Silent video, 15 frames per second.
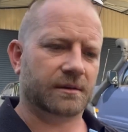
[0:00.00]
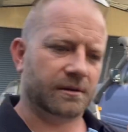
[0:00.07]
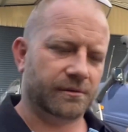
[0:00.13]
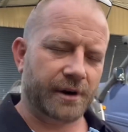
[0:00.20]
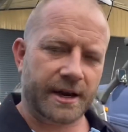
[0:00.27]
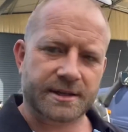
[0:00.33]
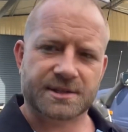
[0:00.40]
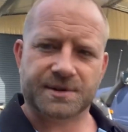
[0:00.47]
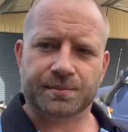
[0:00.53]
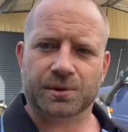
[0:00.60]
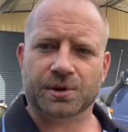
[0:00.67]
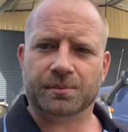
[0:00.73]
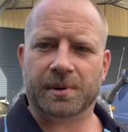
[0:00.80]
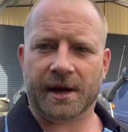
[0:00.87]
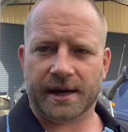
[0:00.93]
the rad
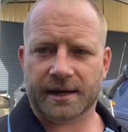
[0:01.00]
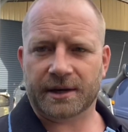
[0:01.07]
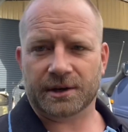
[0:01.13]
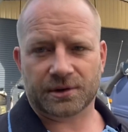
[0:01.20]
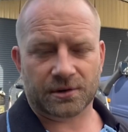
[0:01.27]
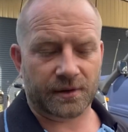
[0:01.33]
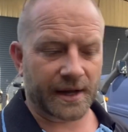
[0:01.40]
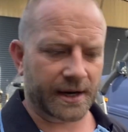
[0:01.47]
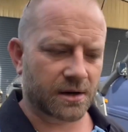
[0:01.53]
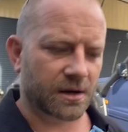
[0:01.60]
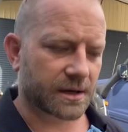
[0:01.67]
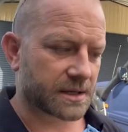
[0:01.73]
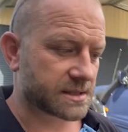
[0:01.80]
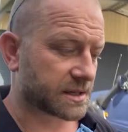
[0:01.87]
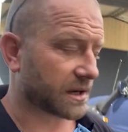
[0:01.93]
support painted and all that
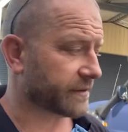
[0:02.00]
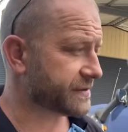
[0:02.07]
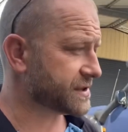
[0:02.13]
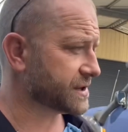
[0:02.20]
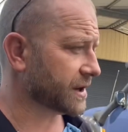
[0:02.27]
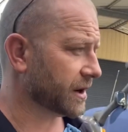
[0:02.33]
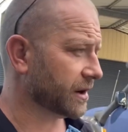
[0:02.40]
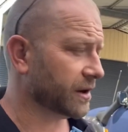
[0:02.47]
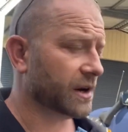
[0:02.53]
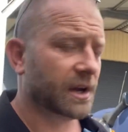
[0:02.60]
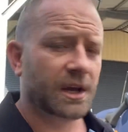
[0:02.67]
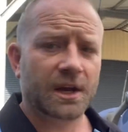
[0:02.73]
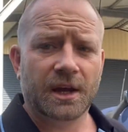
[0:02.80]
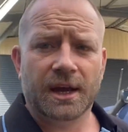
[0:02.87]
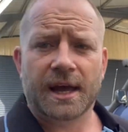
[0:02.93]
kind of stuff. So
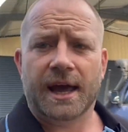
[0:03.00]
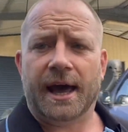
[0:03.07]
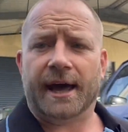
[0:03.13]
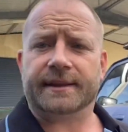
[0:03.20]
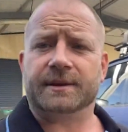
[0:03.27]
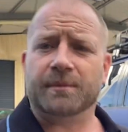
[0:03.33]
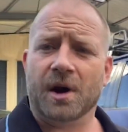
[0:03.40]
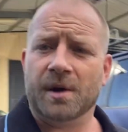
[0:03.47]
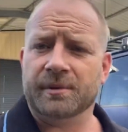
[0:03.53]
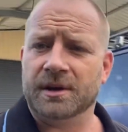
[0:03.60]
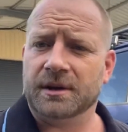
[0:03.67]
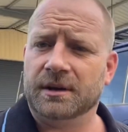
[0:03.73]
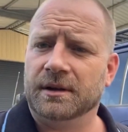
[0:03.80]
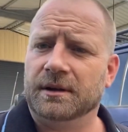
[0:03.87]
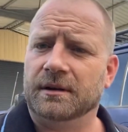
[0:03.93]
at the moment,
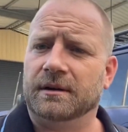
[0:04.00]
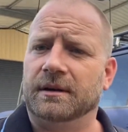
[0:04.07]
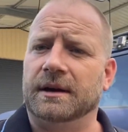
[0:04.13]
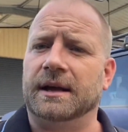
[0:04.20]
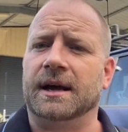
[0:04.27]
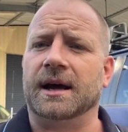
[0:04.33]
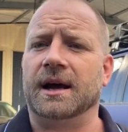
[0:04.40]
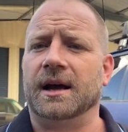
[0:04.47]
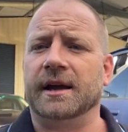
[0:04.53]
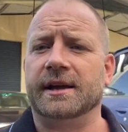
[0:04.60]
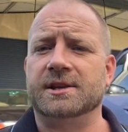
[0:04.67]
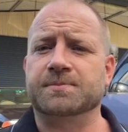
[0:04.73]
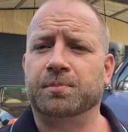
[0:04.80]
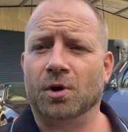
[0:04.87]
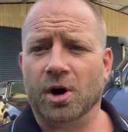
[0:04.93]

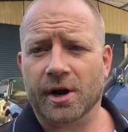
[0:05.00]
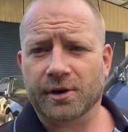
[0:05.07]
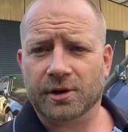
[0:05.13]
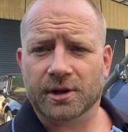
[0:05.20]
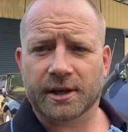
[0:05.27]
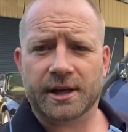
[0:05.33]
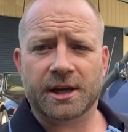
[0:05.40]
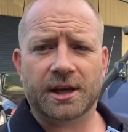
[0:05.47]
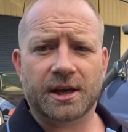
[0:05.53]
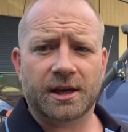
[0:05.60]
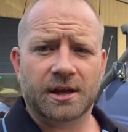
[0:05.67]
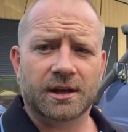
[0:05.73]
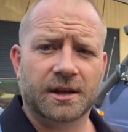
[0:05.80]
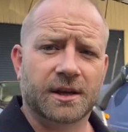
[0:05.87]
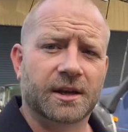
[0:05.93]
it's bright and early here.
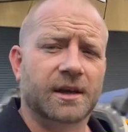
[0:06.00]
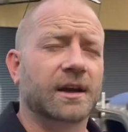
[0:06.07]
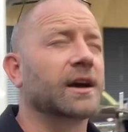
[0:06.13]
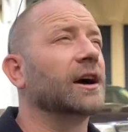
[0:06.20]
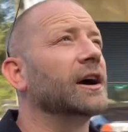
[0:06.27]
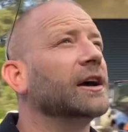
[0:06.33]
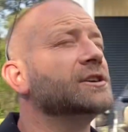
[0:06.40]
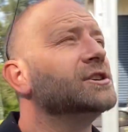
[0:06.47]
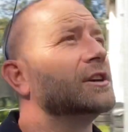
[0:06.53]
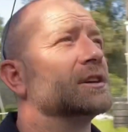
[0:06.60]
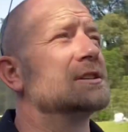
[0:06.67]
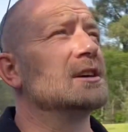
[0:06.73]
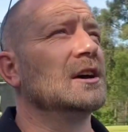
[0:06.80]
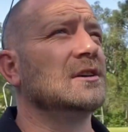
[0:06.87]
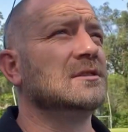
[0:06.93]
As you can
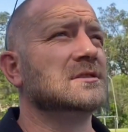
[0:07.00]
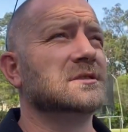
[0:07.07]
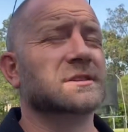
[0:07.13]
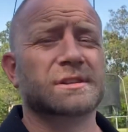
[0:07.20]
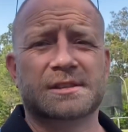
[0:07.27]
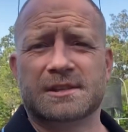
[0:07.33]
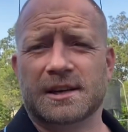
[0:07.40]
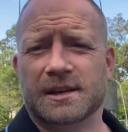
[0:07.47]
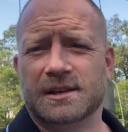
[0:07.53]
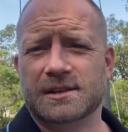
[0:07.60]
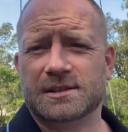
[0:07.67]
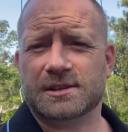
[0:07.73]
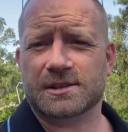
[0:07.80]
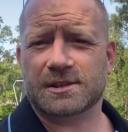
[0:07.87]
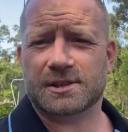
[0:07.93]
tell, the sun
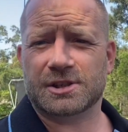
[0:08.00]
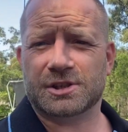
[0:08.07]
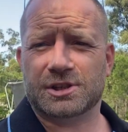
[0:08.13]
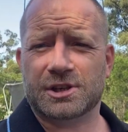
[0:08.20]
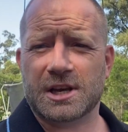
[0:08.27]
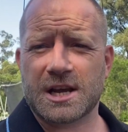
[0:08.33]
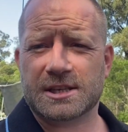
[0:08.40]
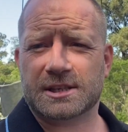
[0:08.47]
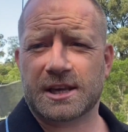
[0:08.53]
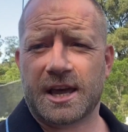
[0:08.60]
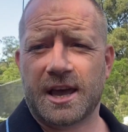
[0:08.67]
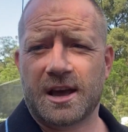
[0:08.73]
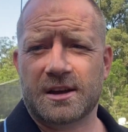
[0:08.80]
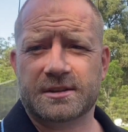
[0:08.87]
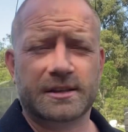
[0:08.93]
is just
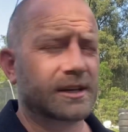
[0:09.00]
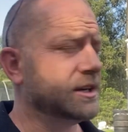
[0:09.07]
out.